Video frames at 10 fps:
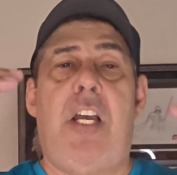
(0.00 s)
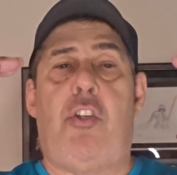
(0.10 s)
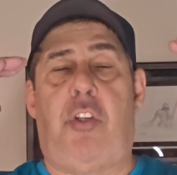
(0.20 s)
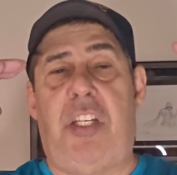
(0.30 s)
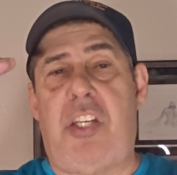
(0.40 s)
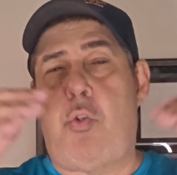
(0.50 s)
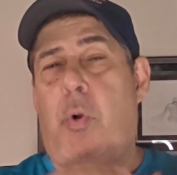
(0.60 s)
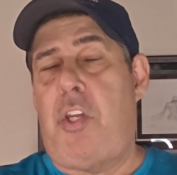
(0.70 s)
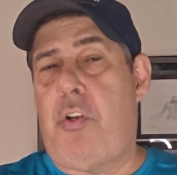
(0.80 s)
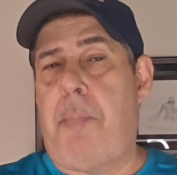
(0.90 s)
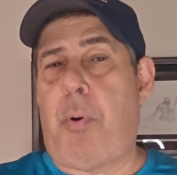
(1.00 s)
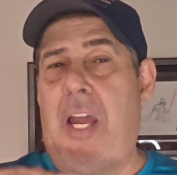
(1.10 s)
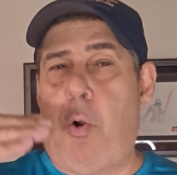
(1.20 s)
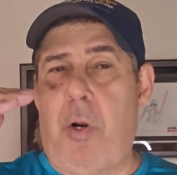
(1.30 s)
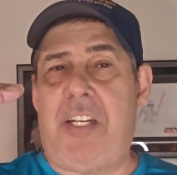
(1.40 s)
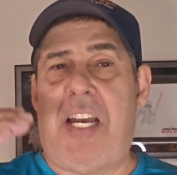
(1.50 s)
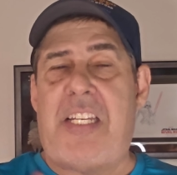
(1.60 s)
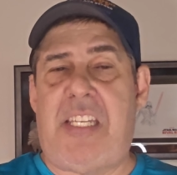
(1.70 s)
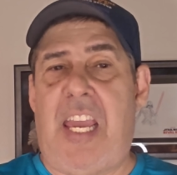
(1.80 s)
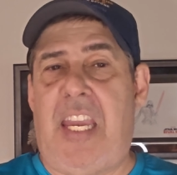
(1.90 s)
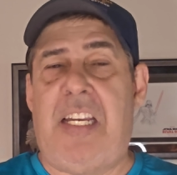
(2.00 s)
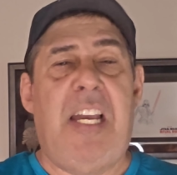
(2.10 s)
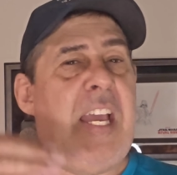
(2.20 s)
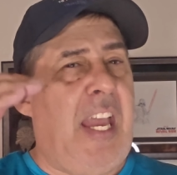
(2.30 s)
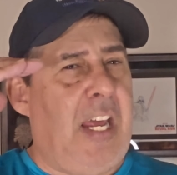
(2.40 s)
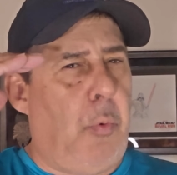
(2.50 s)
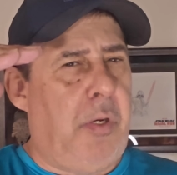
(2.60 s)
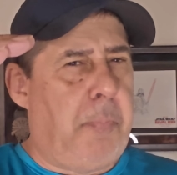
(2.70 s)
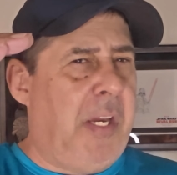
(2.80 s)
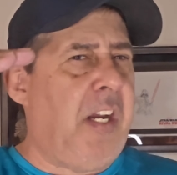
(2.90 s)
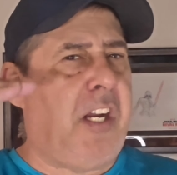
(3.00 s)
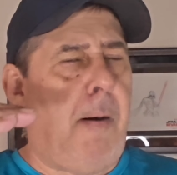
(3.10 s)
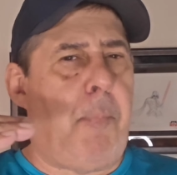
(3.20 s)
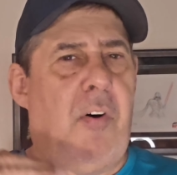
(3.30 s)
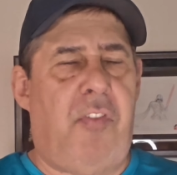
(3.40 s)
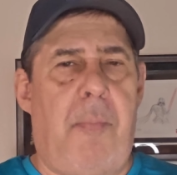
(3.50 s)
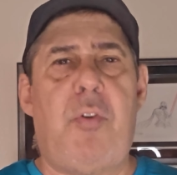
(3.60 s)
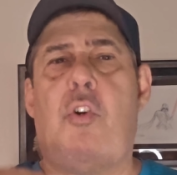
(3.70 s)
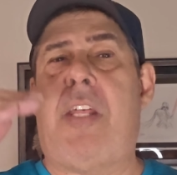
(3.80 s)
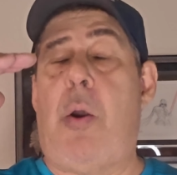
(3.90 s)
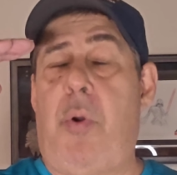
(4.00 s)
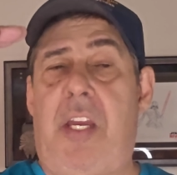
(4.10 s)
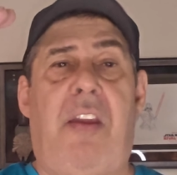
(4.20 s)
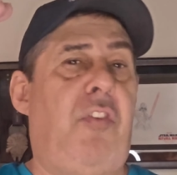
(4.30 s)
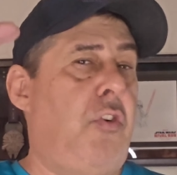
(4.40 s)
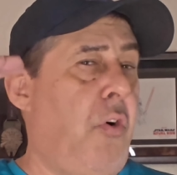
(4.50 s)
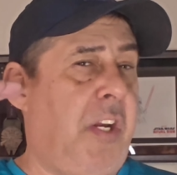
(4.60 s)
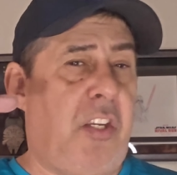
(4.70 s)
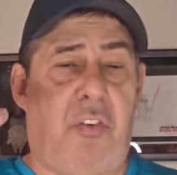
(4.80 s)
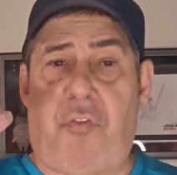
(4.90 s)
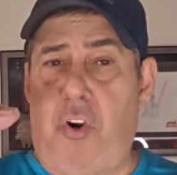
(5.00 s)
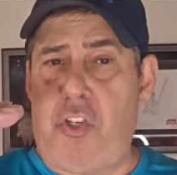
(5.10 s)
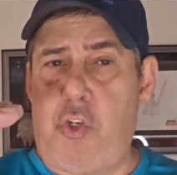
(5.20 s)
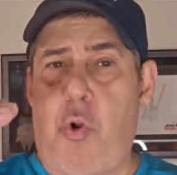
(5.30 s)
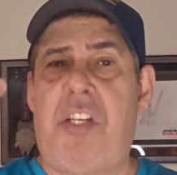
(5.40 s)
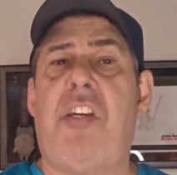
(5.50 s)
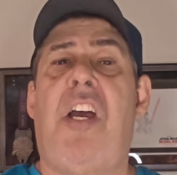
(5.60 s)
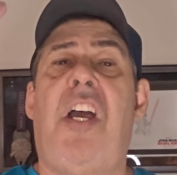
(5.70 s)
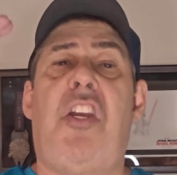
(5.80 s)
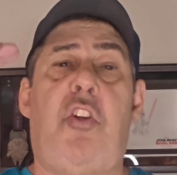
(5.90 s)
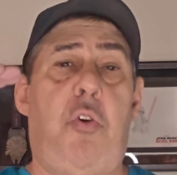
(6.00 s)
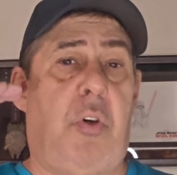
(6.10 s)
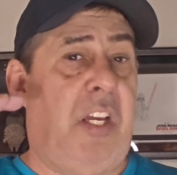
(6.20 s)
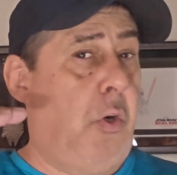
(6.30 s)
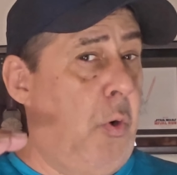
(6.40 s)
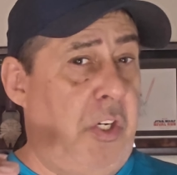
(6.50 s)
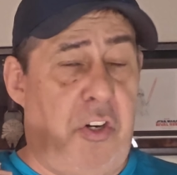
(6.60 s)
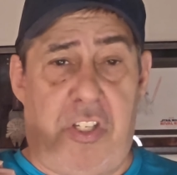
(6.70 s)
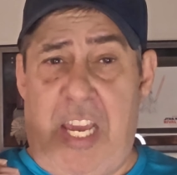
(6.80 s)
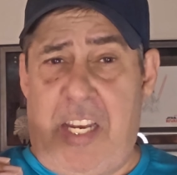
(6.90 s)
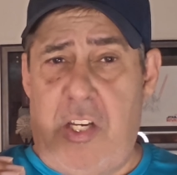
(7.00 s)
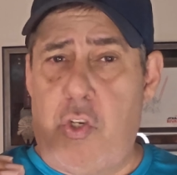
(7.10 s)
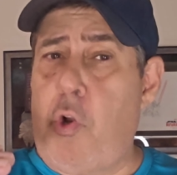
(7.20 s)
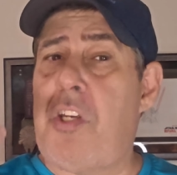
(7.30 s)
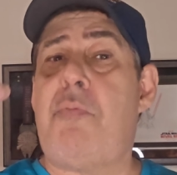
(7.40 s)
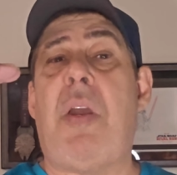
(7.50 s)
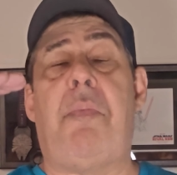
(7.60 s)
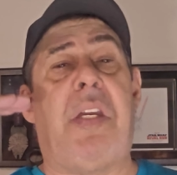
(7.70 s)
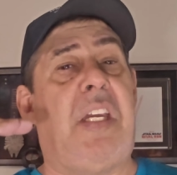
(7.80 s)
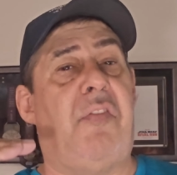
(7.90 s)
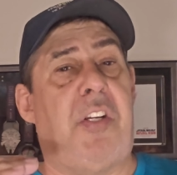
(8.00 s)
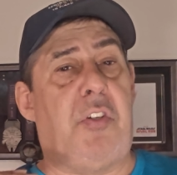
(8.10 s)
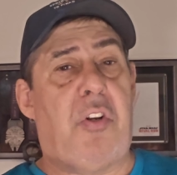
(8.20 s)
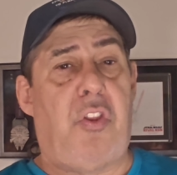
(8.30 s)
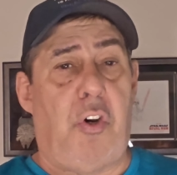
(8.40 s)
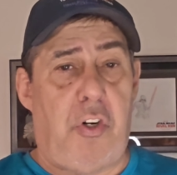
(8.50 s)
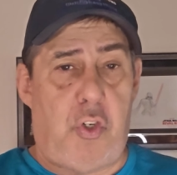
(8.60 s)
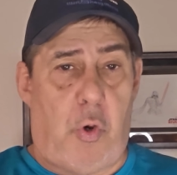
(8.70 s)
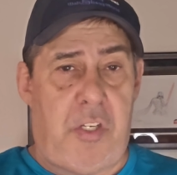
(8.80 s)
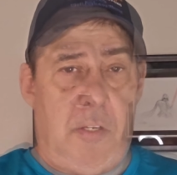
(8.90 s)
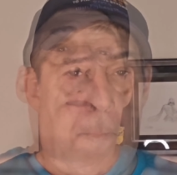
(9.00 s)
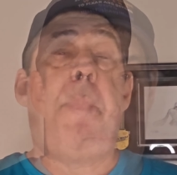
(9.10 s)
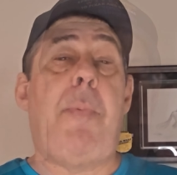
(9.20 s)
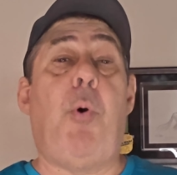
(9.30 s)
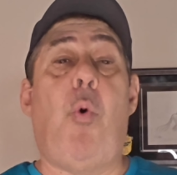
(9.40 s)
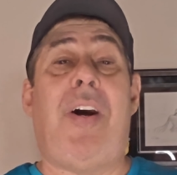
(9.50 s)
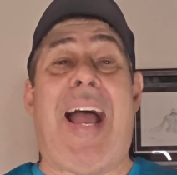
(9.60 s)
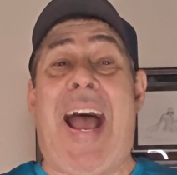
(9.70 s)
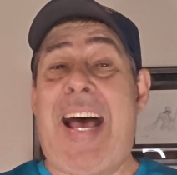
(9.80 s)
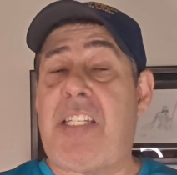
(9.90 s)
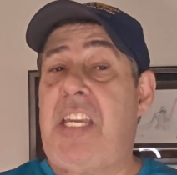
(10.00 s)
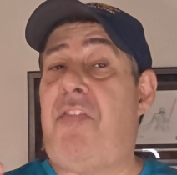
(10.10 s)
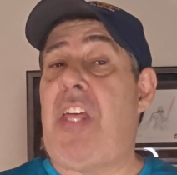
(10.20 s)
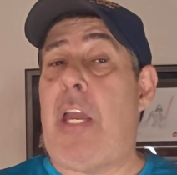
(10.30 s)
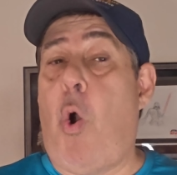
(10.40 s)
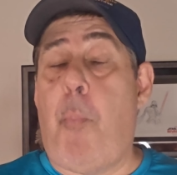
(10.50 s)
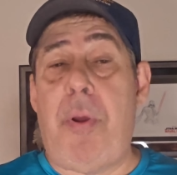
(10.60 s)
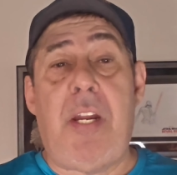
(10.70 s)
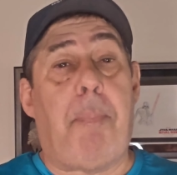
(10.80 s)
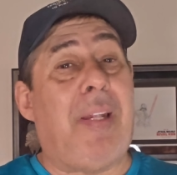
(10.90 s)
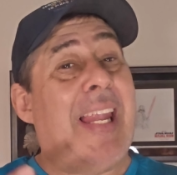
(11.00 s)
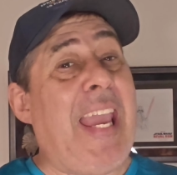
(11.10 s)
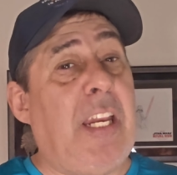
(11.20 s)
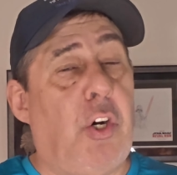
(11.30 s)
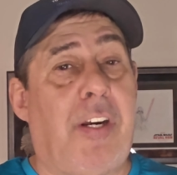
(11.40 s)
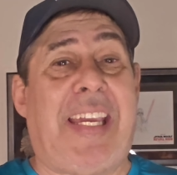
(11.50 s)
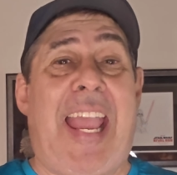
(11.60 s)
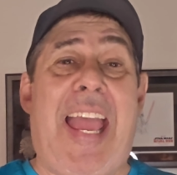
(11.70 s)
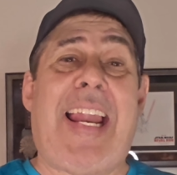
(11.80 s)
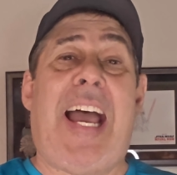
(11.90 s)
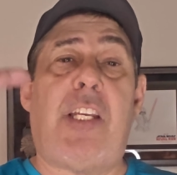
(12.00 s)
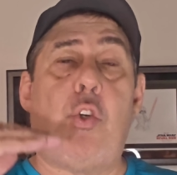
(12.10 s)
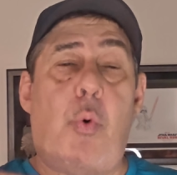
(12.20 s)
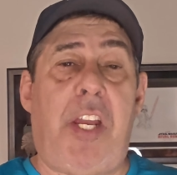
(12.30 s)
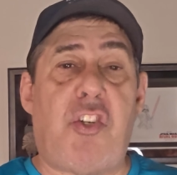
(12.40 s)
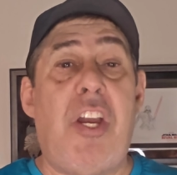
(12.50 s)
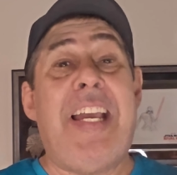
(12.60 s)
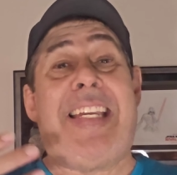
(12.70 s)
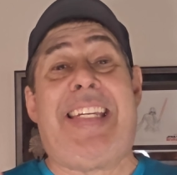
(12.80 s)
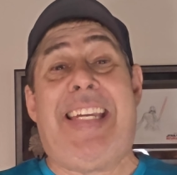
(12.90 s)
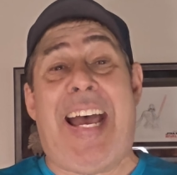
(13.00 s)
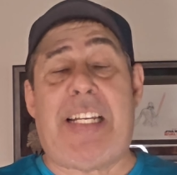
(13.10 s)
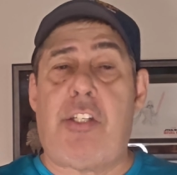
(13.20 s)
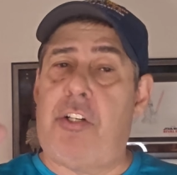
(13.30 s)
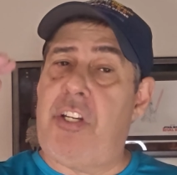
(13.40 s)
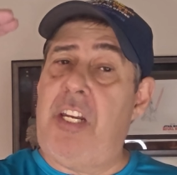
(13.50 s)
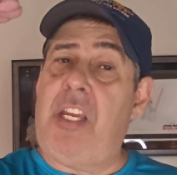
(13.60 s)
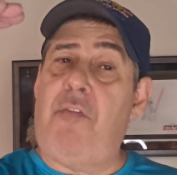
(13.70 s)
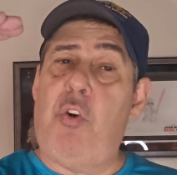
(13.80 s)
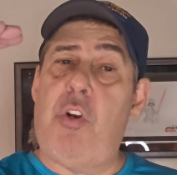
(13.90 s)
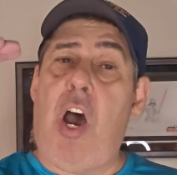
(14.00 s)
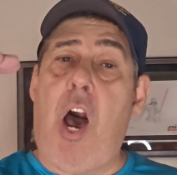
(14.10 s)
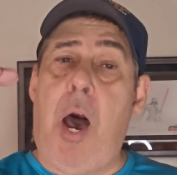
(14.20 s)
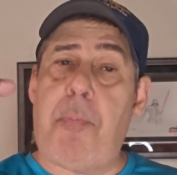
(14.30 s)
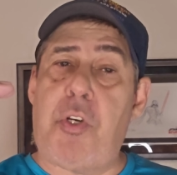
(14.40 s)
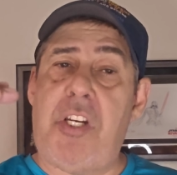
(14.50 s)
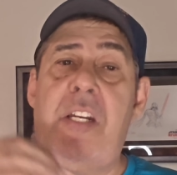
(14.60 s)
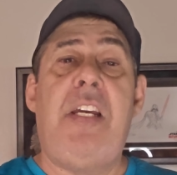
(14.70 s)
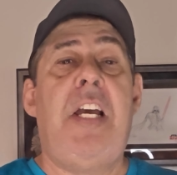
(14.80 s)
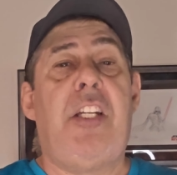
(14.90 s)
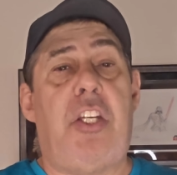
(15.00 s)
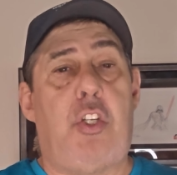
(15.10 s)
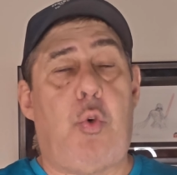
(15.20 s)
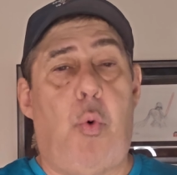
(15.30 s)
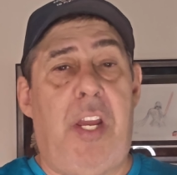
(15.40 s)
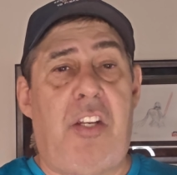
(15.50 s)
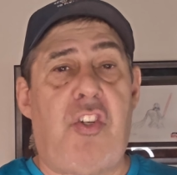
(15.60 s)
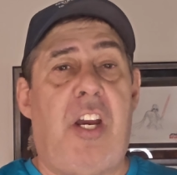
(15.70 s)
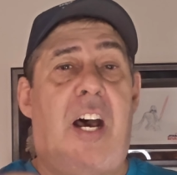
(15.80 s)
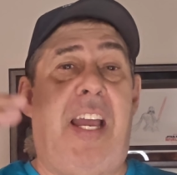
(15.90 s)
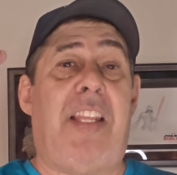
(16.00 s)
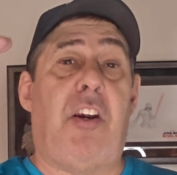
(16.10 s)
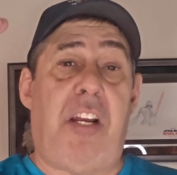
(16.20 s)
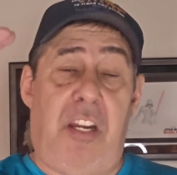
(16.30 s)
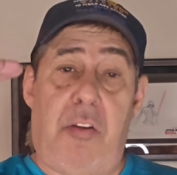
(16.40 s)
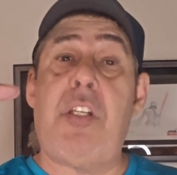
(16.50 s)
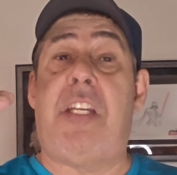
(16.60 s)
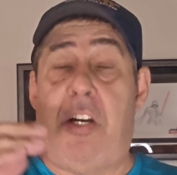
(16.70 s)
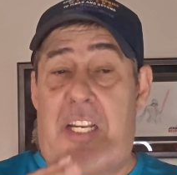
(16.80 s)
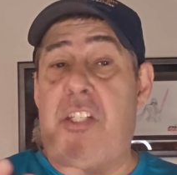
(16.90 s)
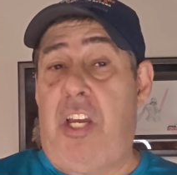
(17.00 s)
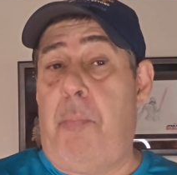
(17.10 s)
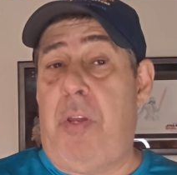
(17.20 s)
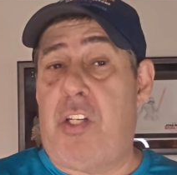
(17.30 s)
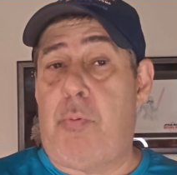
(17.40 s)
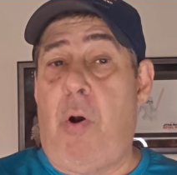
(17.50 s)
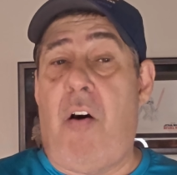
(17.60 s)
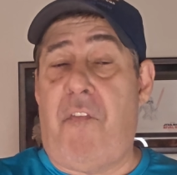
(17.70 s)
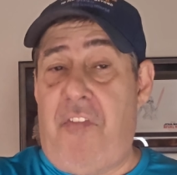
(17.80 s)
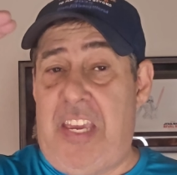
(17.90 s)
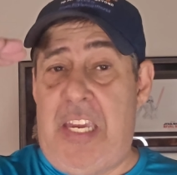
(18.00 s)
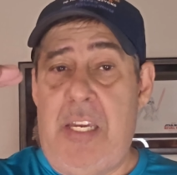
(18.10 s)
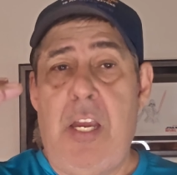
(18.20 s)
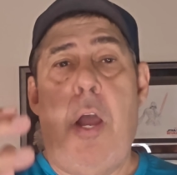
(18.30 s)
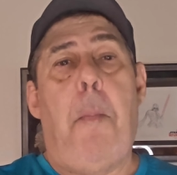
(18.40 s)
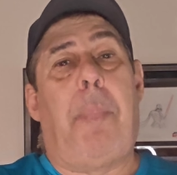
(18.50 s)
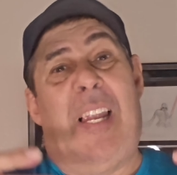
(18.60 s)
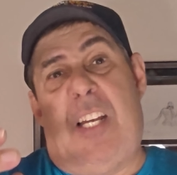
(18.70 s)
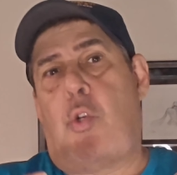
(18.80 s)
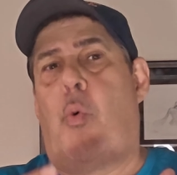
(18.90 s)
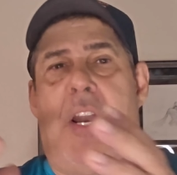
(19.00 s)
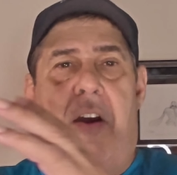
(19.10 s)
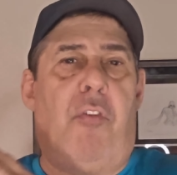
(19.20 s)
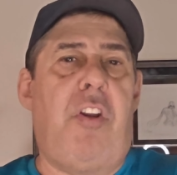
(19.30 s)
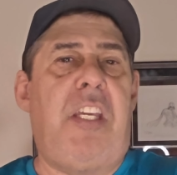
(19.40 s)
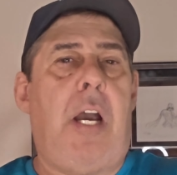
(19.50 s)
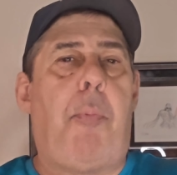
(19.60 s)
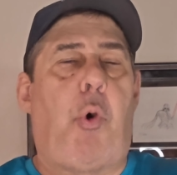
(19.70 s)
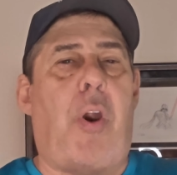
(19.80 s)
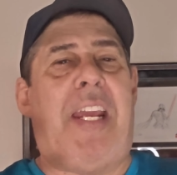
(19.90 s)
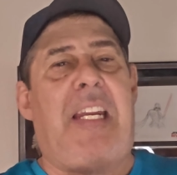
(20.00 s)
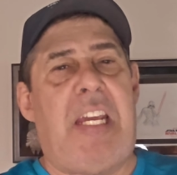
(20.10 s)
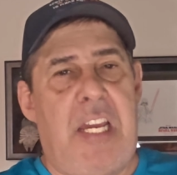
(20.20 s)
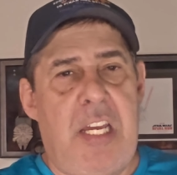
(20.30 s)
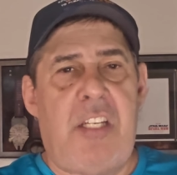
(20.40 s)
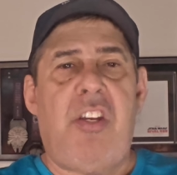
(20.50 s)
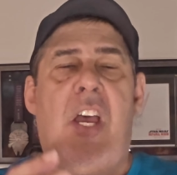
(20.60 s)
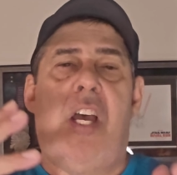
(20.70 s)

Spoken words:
So this is where you can prioritize saying, and I would pick a couple of them. So that way, if you don't get your first choice, you can go to your second choice, maybe even your third choice. People will ask if they open up later, can I switch? Yes, they're going to give you an option to switch, and it's going to be a small fee plus whatever the upgrade is.